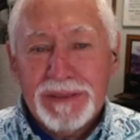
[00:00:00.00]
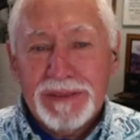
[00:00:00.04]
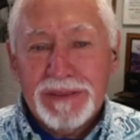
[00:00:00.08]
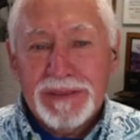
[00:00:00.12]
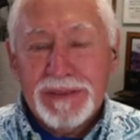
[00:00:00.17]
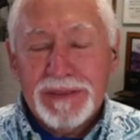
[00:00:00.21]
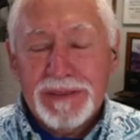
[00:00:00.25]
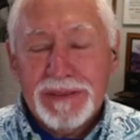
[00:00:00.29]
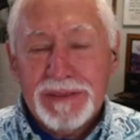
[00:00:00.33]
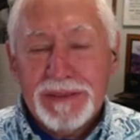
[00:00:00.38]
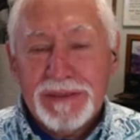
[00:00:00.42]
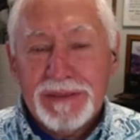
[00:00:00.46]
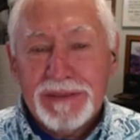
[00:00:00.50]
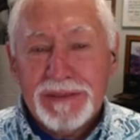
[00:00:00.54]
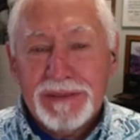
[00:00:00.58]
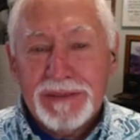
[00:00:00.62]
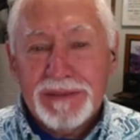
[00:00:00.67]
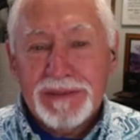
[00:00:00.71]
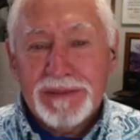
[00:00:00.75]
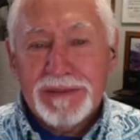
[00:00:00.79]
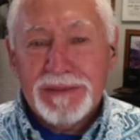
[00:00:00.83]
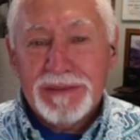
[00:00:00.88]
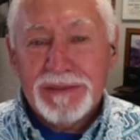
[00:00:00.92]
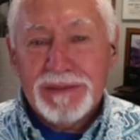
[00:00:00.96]

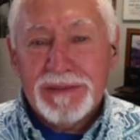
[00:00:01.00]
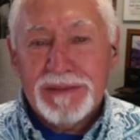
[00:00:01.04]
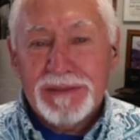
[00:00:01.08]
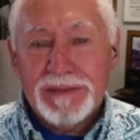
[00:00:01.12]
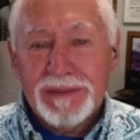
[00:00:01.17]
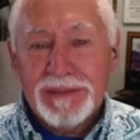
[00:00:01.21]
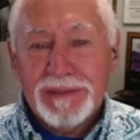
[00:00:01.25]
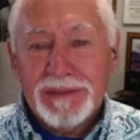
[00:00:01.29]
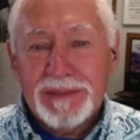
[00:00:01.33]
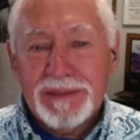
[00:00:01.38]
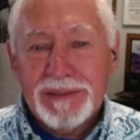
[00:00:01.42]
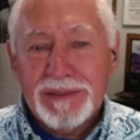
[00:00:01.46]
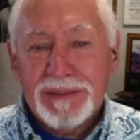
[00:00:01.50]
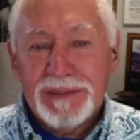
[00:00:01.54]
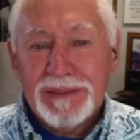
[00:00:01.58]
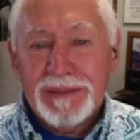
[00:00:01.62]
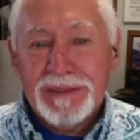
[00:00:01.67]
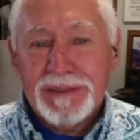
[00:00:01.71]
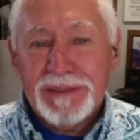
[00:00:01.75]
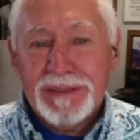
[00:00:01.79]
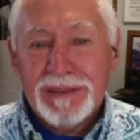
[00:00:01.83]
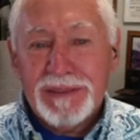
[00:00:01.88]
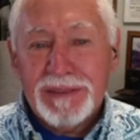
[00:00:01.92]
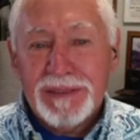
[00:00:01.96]

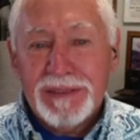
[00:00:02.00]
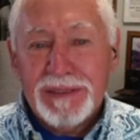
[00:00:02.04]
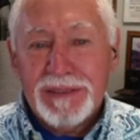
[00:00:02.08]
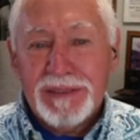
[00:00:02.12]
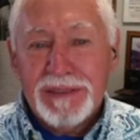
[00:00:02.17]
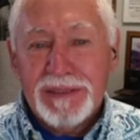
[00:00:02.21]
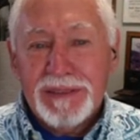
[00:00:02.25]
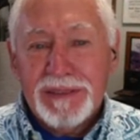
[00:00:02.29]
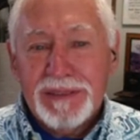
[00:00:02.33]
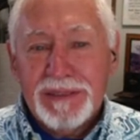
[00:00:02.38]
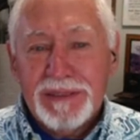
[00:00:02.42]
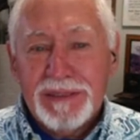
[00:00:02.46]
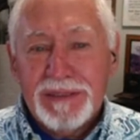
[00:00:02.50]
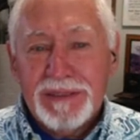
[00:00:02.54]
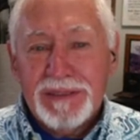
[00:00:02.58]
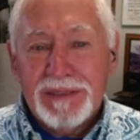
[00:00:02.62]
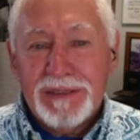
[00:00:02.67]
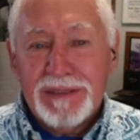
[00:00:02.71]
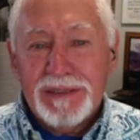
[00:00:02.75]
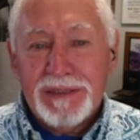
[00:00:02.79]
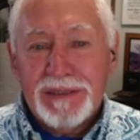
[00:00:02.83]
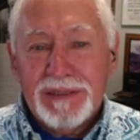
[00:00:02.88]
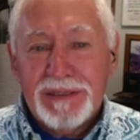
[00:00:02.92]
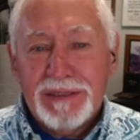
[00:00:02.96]

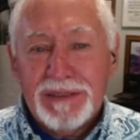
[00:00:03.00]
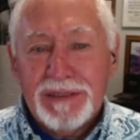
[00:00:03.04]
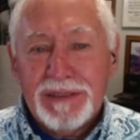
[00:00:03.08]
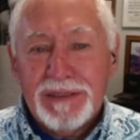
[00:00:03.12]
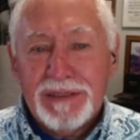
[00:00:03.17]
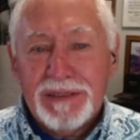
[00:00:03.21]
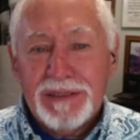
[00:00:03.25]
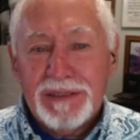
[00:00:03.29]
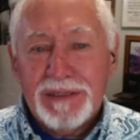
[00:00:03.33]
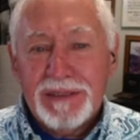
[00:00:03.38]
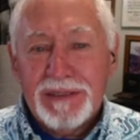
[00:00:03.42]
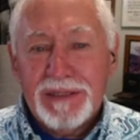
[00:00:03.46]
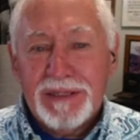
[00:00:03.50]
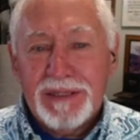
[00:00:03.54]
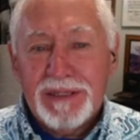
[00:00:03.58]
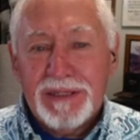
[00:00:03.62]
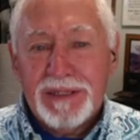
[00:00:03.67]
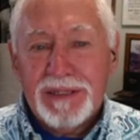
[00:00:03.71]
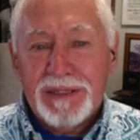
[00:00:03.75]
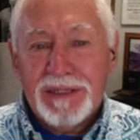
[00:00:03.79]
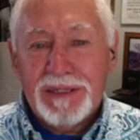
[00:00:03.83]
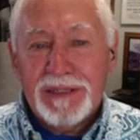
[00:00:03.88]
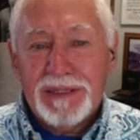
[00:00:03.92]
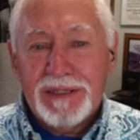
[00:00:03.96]

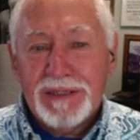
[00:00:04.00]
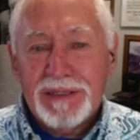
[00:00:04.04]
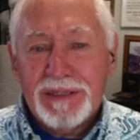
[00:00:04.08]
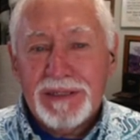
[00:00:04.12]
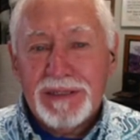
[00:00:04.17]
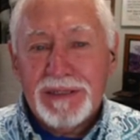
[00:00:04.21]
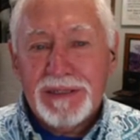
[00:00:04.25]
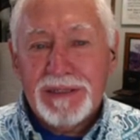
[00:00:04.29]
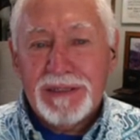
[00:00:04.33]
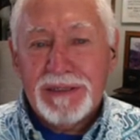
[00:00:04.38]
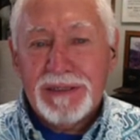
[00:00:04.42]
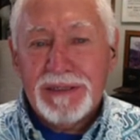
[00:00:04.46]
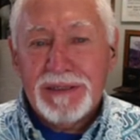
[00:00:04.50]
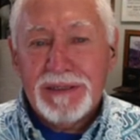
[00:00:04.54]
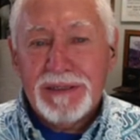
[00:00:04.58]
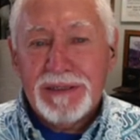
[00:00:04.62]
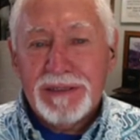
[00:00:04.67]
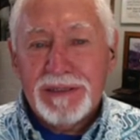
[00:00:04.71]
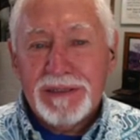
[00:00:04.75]
[no speech]